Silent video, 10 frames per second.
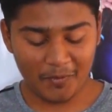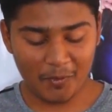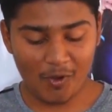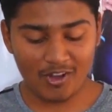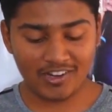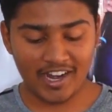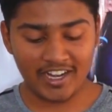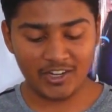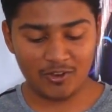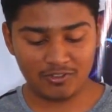What
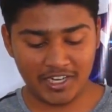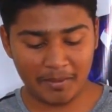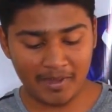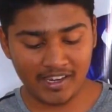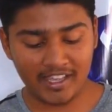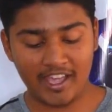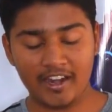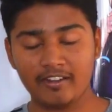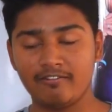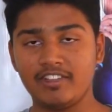kind of table
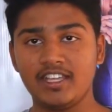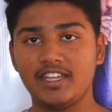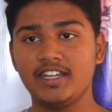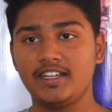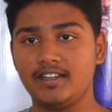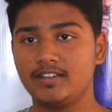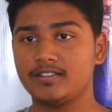can we eat?